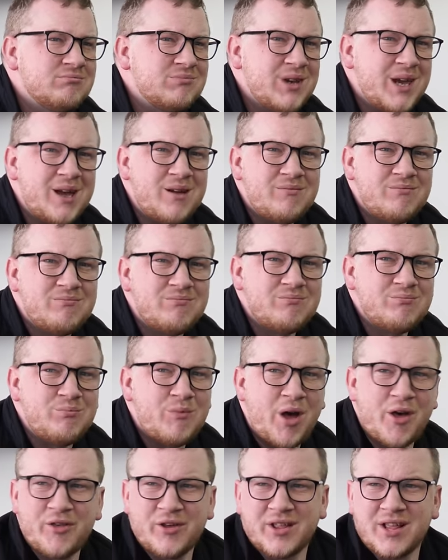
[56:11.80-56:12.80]
Yeah,
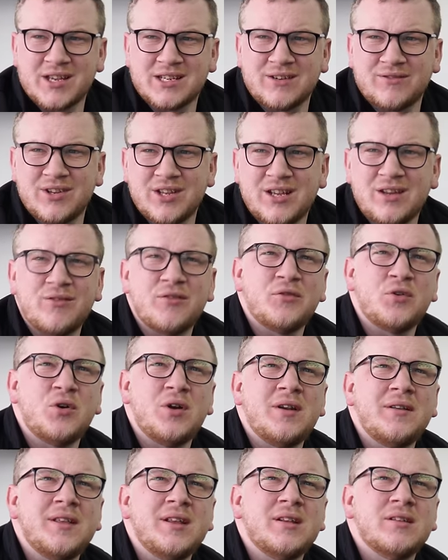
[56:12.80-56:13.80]
I think that's everything. Have I
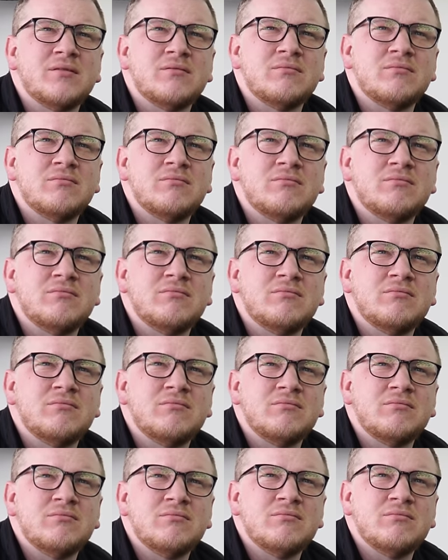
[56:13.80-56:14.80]
forgotten anything?
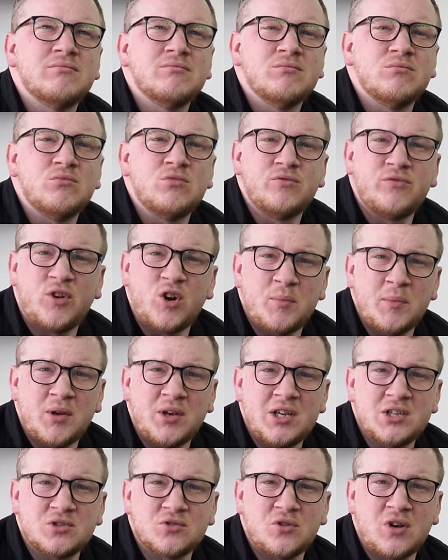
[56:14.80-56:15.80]
Follow me on
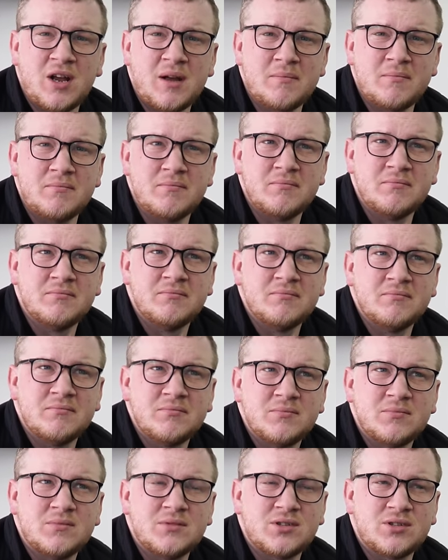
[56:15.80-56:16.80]
Instagram,
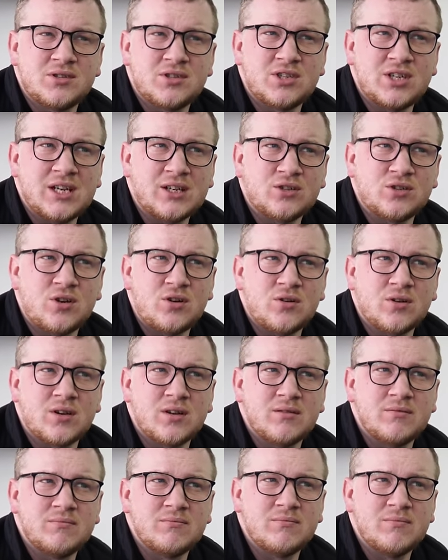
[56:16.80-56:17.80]
TikTok,
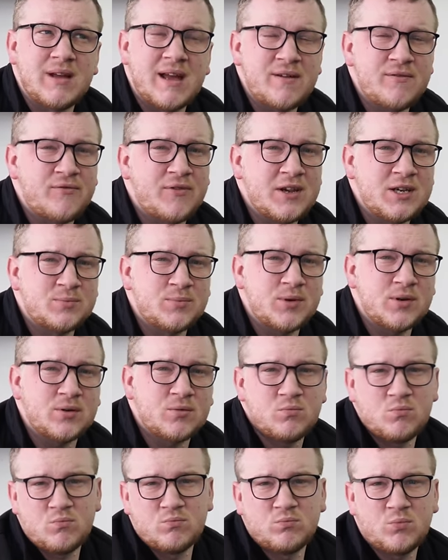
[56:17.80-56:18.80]
and Facebook.
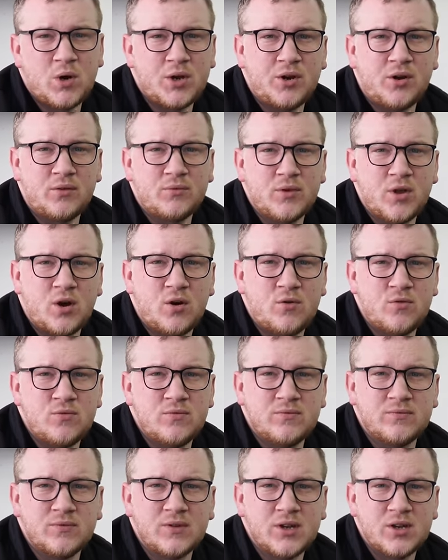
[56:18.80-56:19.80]
Why not? The
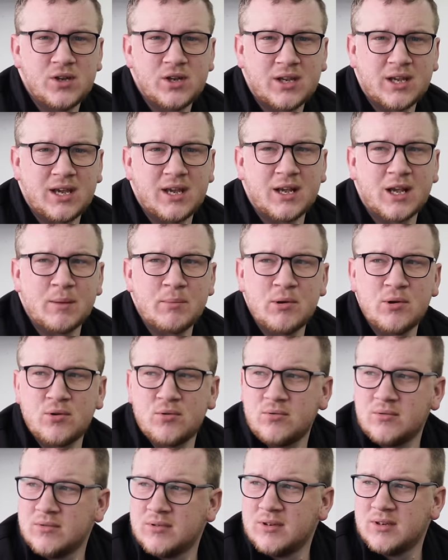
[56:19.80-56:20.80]
whole kit and
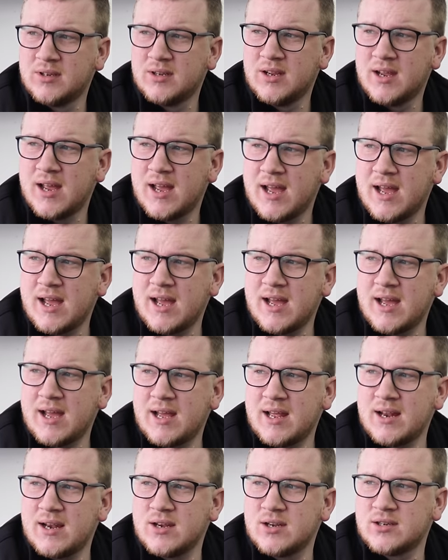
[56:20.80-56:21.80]
caboodle.
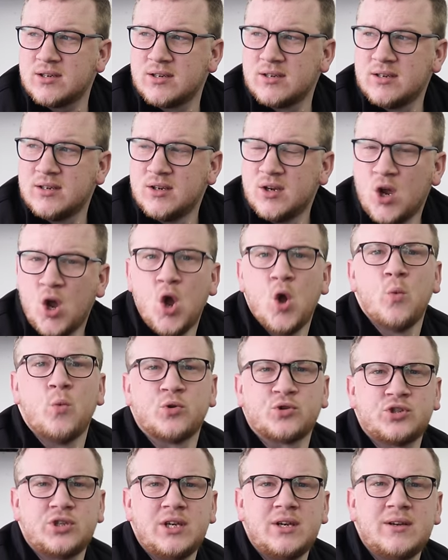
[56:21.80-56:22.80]
And we'll
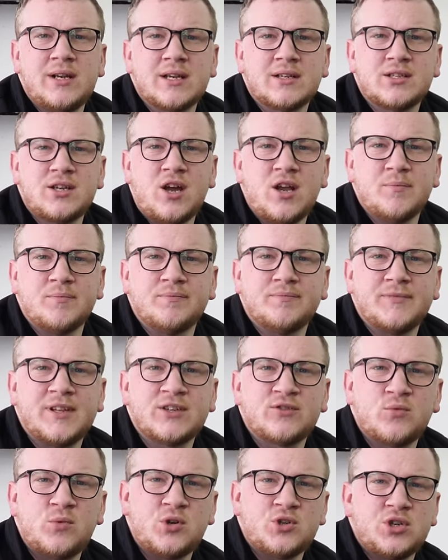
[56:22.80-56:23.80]
see you next time.
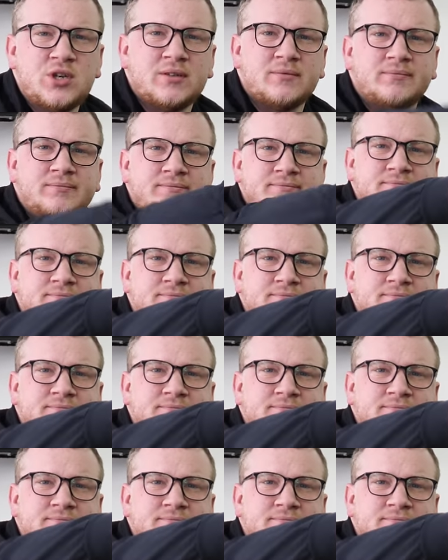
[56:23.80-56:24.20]
Thanks for watching.